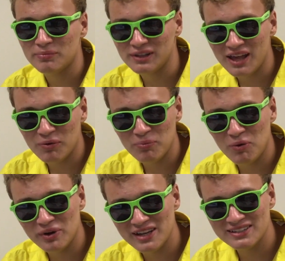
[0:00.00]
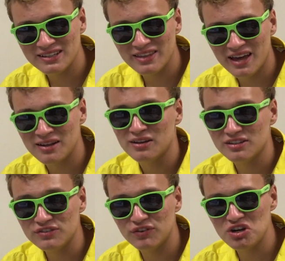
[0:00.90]
but when I did that,
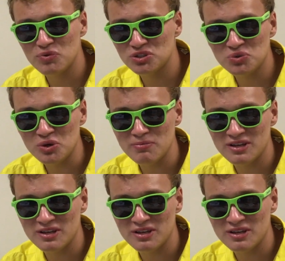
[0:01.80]
this video was 20